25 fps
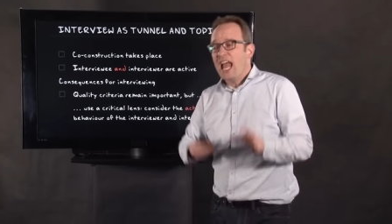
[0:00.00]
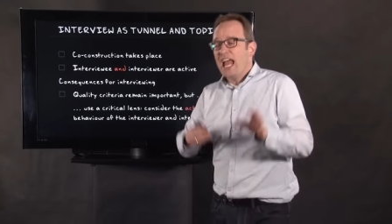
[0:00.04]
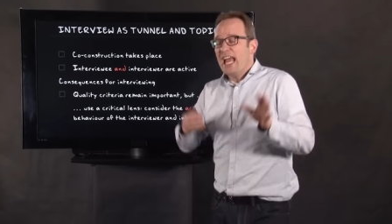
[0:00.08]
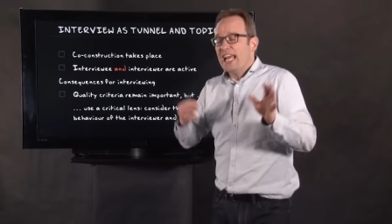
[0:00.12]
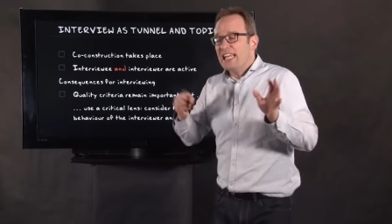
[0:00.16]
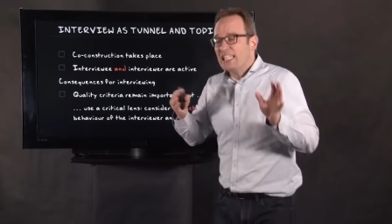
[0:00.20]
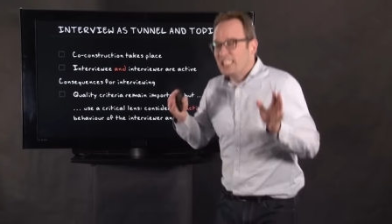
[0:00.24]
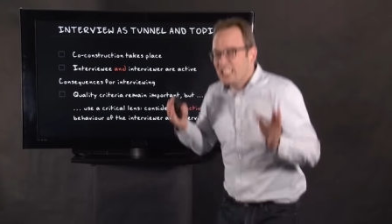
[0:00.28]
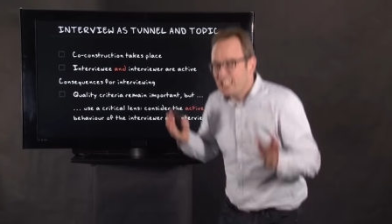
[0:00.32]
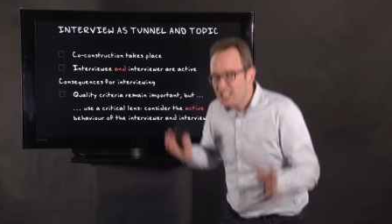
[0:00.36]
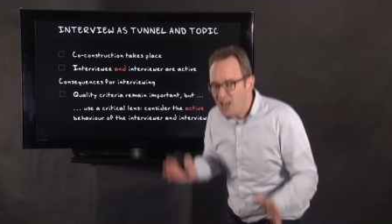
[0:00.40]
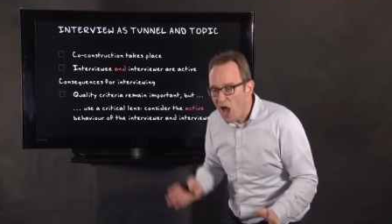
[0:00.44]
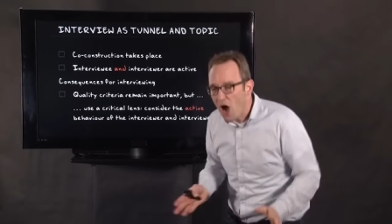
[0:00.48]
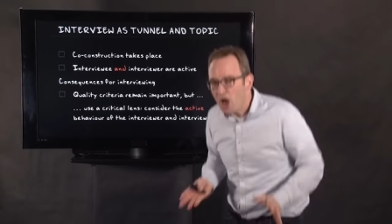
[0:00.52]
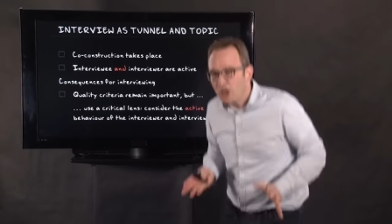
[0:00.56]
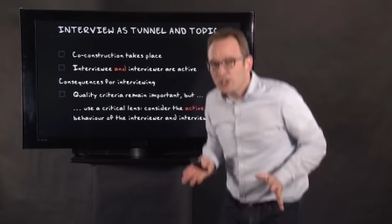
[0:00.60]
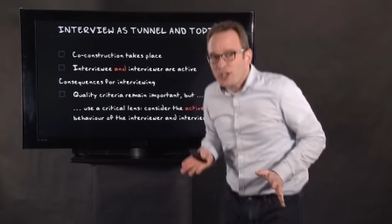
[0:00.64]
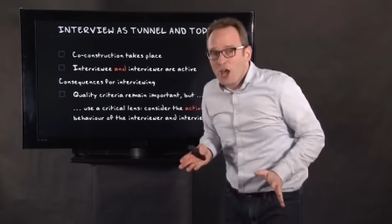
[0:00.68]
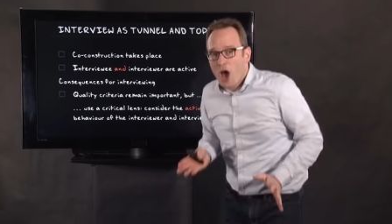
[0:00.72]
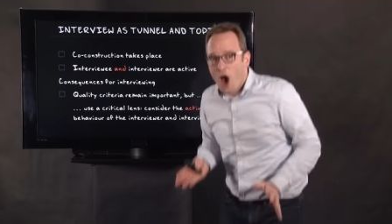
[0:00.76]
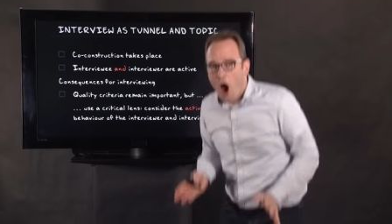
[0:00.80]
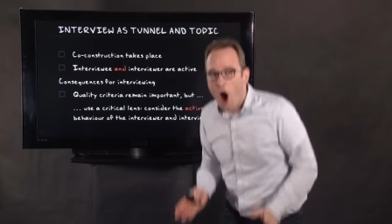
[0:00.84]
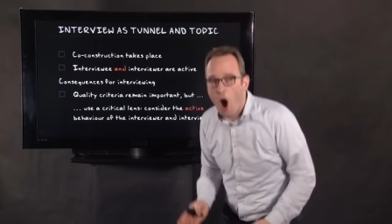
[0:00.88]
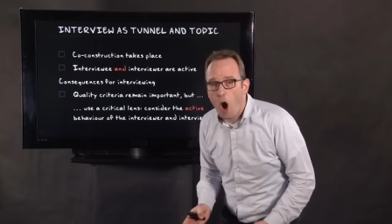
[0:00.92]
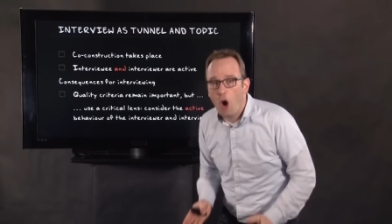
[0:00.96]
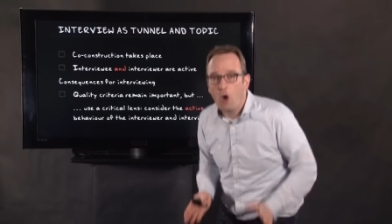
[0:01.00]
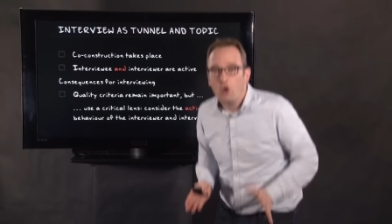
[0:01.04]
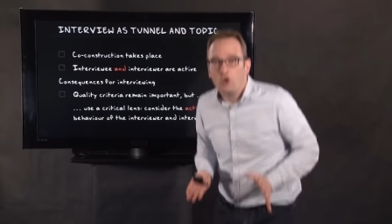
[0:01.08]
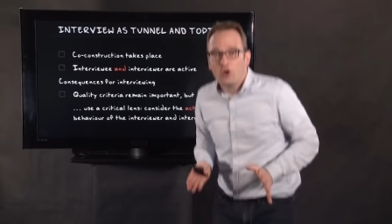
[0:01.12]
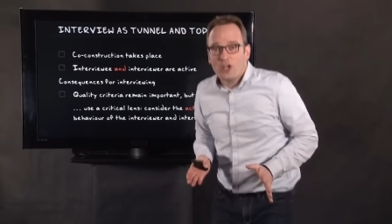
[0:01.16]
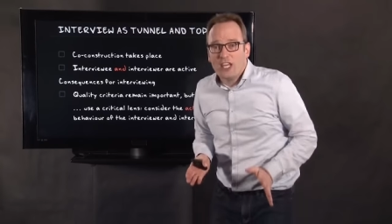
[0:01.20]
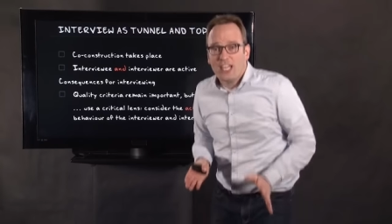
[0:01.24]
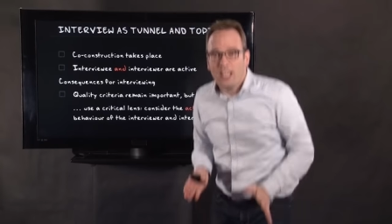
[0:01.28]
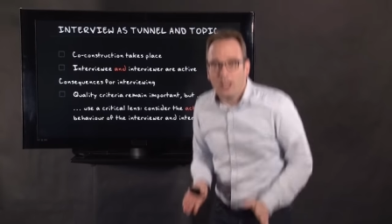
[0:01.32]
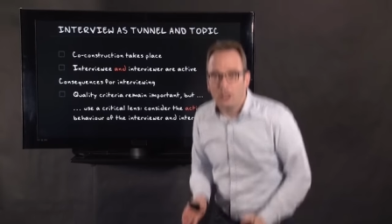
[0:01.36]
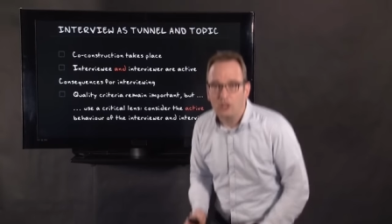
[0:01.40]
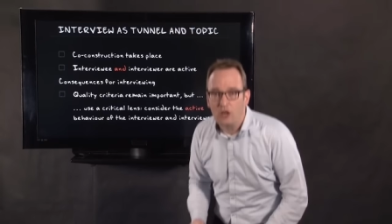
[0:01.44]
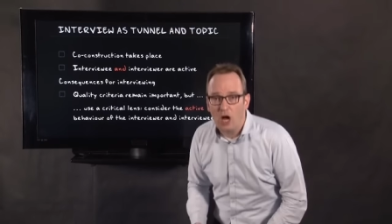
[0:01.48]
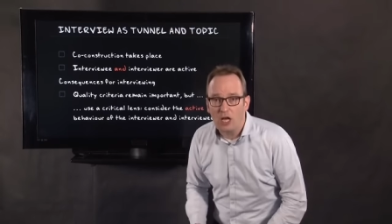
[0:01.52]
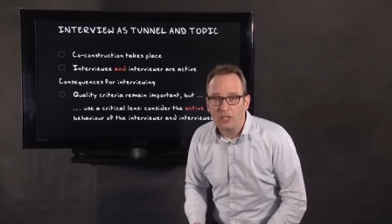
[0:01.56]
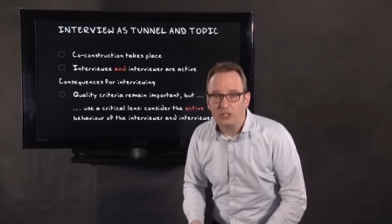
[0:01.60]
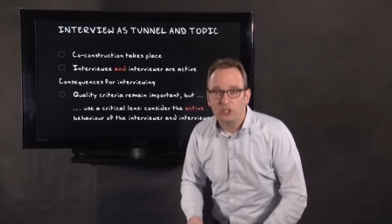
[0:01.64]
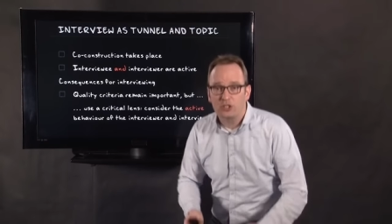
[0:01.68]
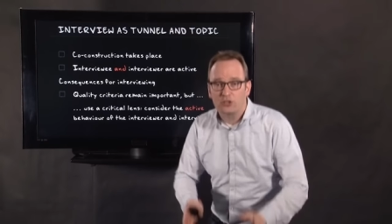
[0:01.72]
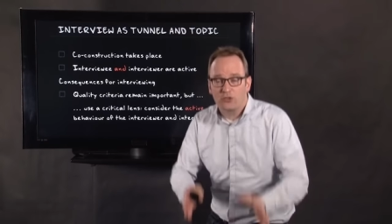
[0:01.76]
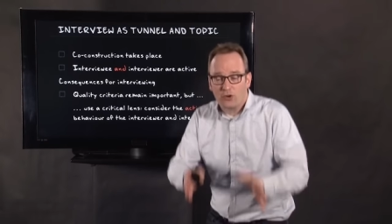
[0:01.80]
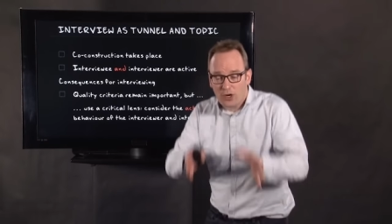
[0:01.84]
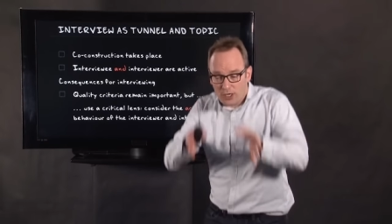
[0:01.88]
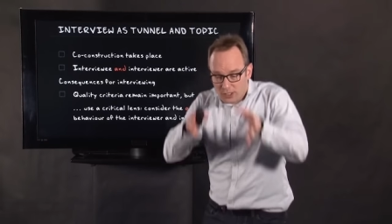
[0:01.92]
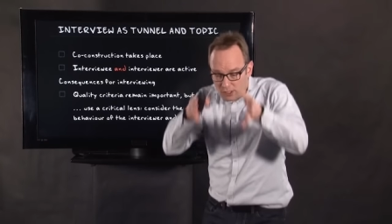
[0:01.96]
it's not only a
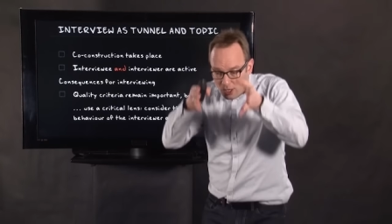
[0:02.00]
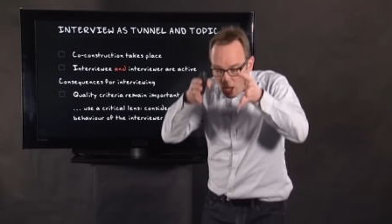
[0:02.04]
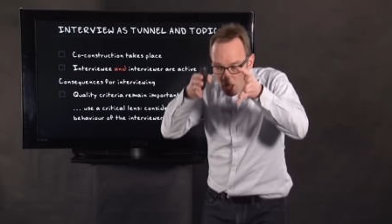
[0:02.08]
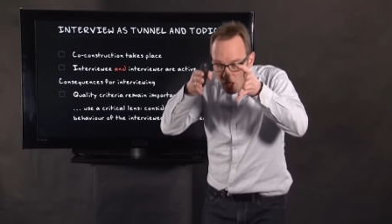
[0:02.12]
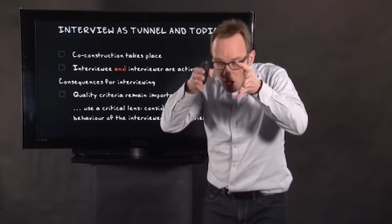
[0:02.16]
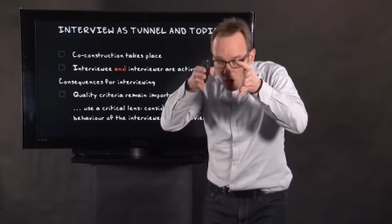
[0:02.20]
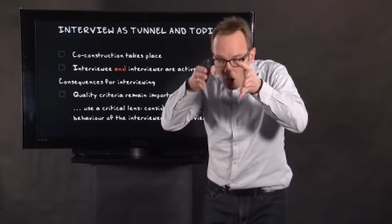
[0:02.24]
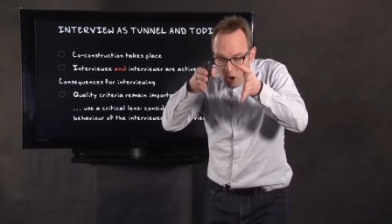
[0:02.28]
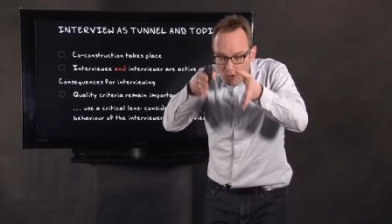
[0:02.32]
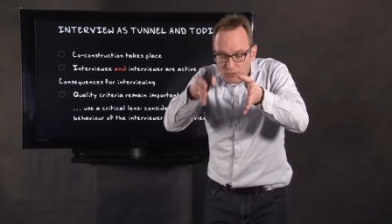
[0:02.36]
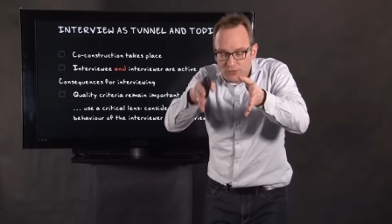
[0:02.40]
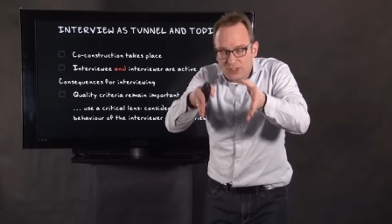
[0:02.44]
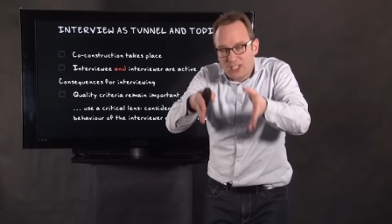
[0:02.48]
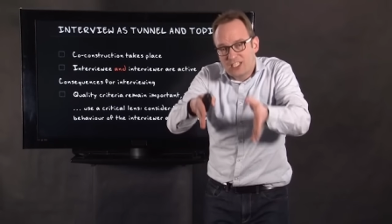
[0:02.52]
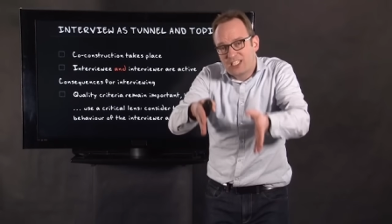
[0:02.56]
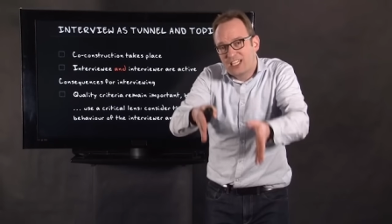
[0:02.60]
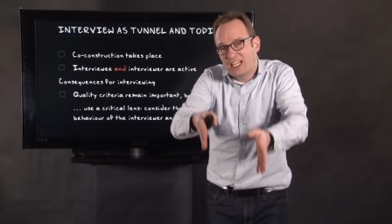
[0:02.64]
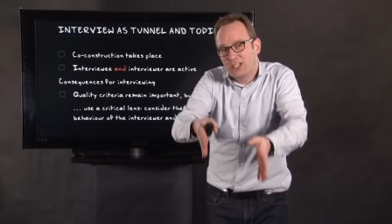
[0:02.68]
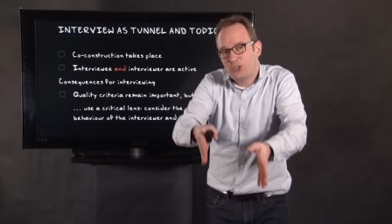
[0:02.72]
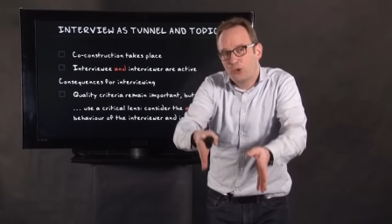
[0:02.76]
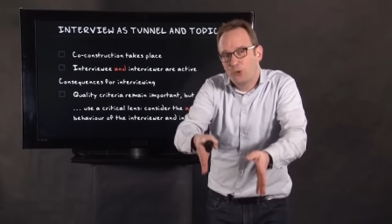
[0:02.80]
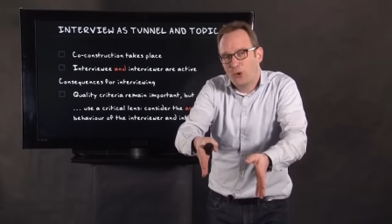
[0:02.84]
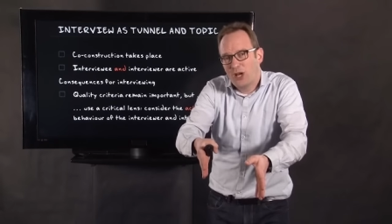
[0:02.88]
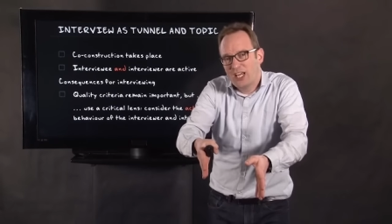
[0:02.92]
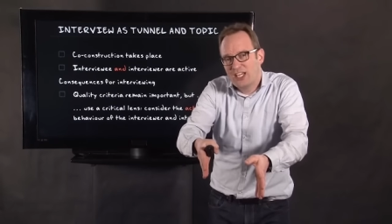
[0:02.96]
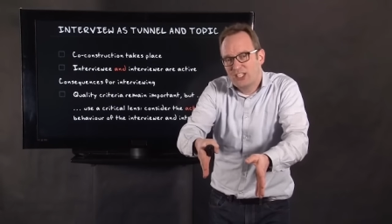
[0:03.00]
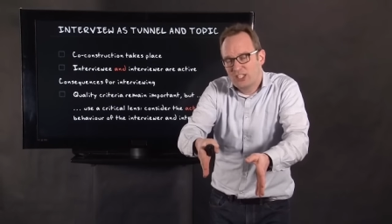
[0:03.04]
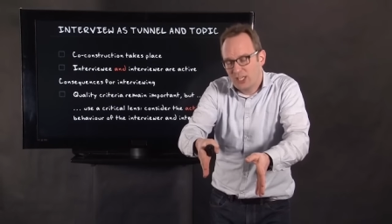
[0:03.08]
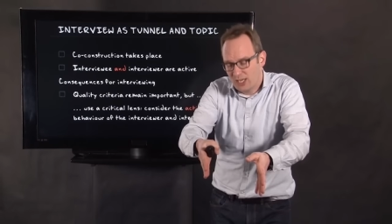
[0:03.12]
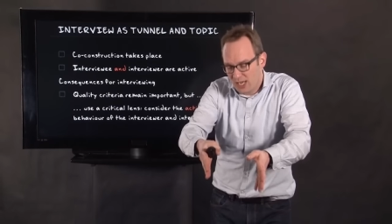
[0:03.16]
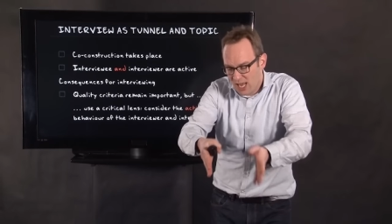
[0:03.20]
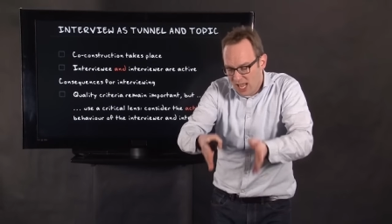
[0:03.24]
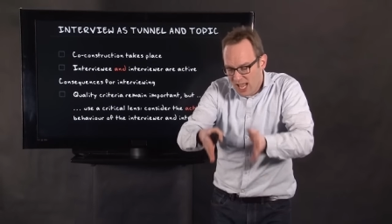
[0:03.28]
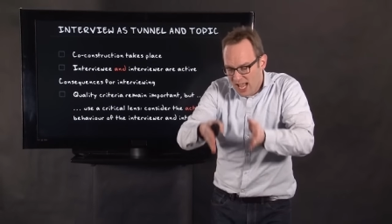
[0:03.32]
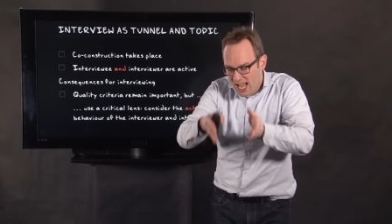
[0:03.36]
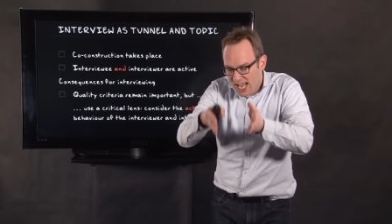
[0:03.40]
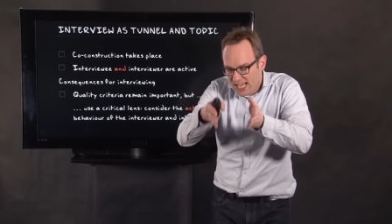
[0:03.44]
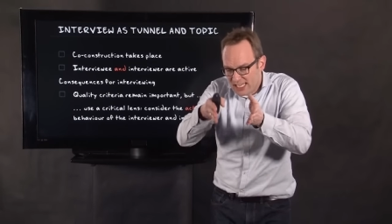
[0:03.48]
construct of the situation.